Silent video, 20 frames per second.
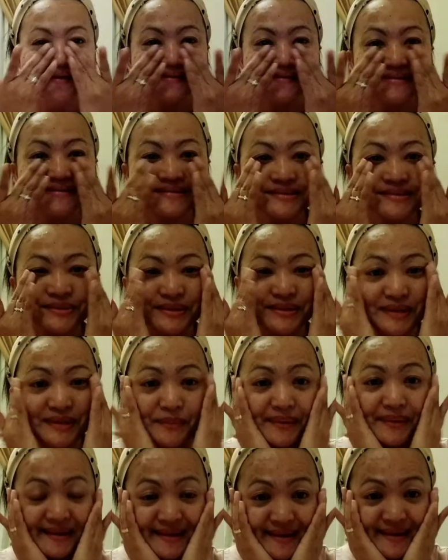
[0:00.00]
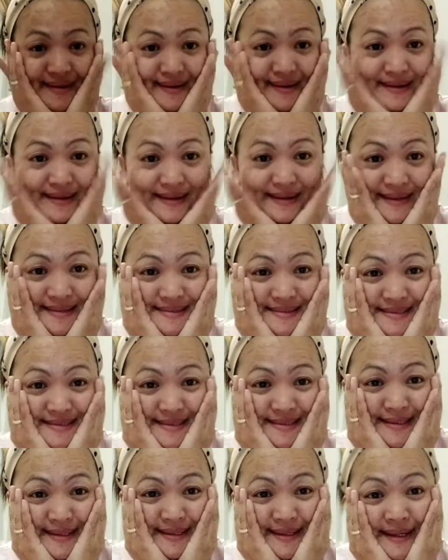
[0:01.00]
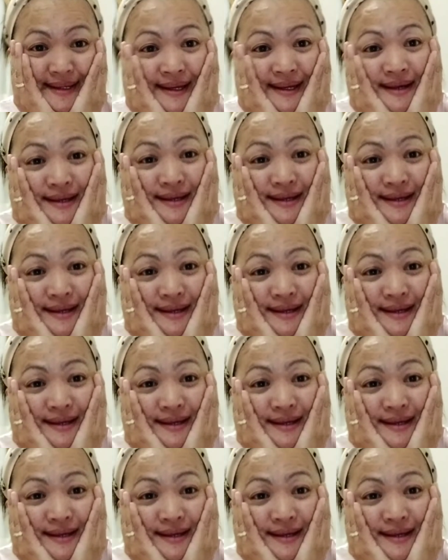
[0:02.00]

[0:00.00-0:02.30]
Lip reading: Diyos ko, napaiyak ang crazy.